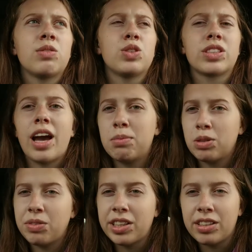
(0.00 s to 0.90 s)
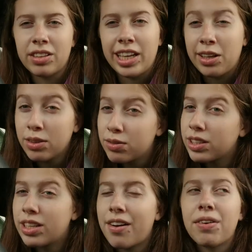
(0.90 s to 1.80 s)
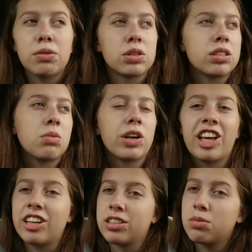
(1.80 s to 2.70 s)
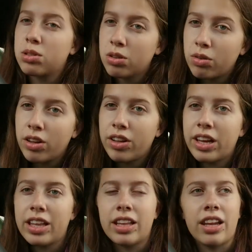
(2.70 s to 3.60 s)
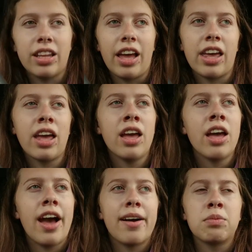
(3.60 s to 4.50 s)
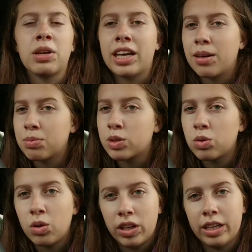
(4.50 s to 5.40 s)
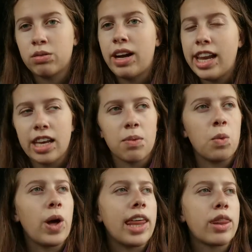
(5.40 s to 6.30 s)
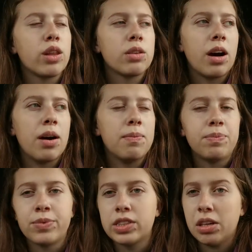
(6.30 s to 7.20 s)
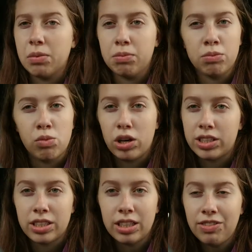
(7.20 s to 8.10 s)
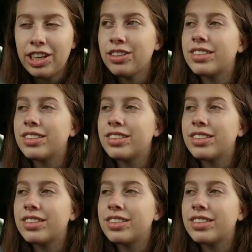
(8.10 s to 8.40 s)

just kept doing like useful stuff. I was working on some school, and then like I would break up school and writing with some watching TV.